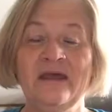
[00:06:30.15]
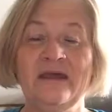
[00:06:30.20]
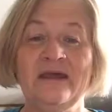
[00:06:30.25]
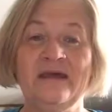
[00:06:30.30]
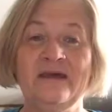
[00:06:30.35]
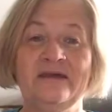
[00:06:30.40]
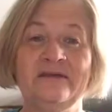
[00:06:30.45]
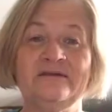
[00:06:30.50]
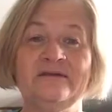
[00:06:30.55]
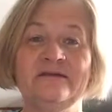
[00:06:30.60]

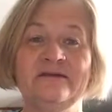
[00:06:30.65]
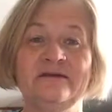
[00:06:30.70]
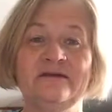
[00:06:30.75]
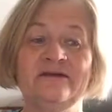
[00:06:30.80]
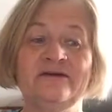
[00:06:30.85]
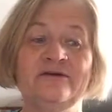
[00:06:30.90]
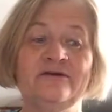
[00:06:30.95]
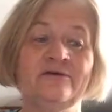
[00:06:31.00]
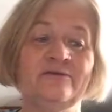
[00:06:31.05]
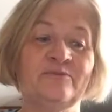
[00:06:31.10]
And
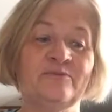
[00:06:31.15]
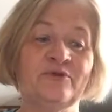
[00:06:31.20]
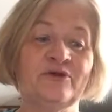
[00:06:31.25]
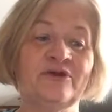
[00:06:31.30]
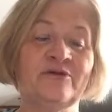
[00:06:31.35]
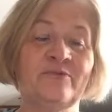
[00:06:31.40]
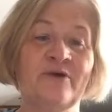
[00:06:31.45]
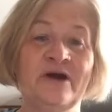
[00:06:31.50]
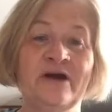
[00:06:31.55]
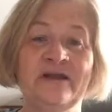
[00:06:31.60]
you know,
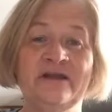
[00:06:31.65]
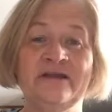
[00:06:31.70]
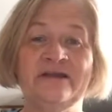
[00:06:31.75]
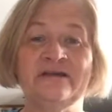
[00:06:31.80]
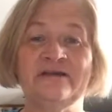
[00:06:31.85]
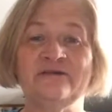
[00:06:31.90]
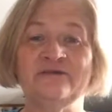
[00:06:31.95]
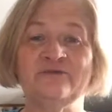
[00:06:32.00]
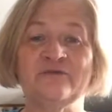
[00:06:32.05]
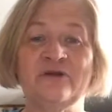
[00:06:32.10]
bergamot
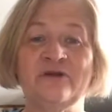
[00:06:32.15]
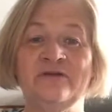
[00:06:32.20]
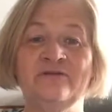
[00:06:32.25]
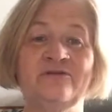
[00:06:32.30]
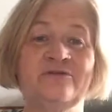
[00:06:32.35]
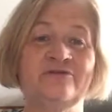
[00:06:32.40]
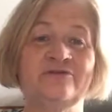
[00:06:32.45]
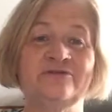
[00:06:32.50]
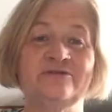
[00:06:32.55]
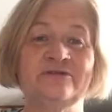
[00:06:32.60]
is one
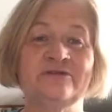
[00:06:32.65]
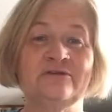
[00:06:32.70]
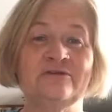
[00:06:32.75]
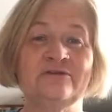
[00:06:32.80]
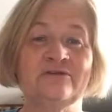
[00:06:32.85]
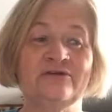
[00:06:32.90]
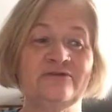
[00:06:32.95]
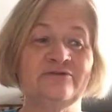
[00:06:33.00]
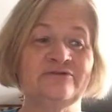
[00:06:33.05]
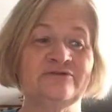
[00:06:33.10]
of those
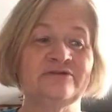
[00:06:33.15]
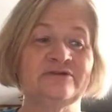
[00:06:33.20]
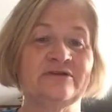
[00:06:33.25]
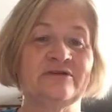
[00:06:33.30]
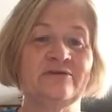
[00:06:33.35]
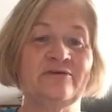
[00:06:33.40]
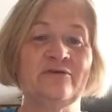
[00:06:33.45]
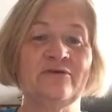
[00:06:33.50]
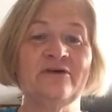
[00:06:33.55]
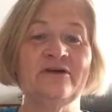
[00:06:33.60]

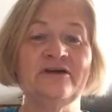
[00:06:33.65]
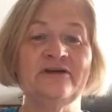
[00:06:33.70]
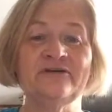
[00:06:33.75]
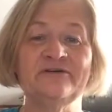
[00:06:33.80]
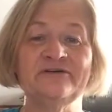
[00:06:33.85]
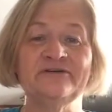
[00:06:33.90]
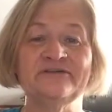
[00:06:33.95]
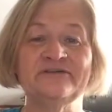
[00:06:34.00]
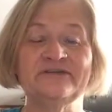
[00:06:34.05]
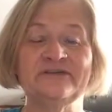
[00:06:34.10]

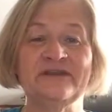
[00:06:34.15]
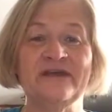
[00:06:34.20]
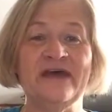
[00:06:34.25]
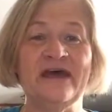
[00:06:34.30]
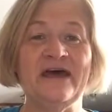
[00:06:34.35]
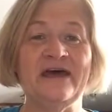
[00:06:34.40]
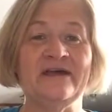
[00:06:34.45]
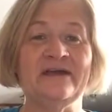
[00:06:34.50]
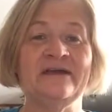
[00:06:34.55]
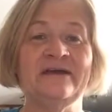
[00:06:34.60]
oils
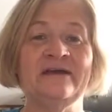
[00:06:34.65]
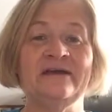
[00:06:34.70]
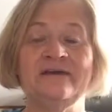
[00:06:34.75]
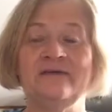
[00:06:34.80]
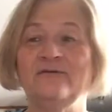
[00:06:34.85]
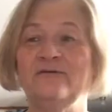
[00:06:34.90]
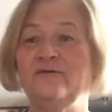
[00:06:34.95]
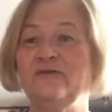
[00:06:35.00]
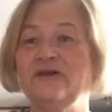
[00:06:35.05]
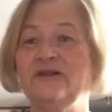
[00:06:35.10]
that
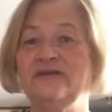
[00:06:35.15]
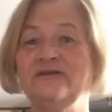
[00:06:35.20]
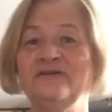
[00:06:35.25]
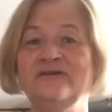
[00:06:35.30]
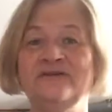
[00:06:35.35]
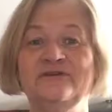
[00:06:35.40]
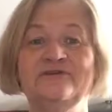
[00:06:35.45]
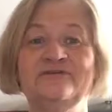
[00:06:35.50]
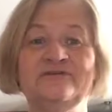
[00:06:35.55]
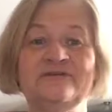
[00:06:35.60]
when you
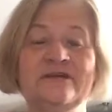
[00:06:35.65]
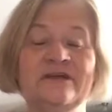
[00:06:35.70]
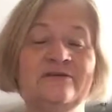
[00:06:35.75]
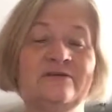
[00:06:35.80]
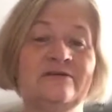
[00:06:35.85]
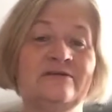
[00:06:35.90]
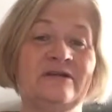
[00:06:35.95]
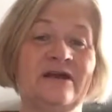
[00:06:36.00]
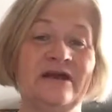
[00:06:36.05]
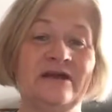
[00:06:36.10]
use
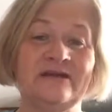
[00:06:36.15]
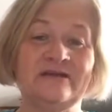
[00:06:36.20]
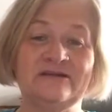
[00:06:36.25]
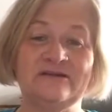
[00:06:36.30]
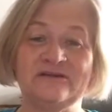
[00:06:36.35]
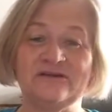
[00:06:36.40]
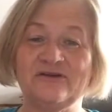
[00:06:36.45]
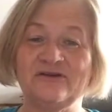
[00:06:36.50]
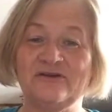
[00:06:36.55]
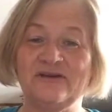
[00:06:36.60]
it, like
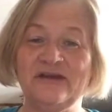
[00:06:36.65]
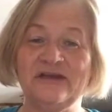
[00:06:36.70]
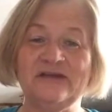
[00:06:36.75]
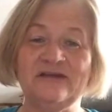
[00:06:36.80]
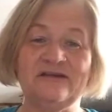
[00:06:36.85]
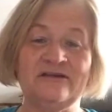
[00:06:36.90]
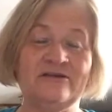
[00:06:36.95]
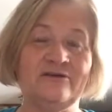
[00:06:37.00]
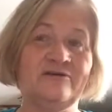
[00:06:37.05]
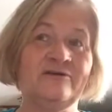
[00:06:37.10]
Shirley,
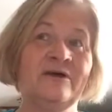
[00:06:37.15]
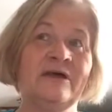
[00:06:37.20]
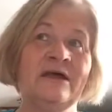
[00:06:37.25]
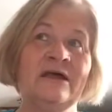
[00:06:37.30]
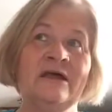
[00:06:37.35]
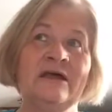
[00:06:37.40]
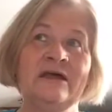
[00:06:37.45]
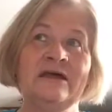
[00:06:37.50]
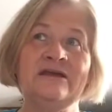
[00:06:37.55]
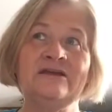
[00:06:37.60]
you know,
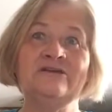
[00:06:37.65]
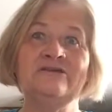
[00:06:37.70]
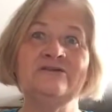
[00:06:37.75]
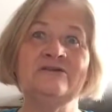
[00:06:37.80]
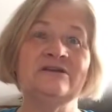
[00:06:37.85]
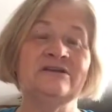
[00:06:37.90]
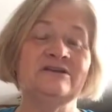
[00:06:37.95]
you'll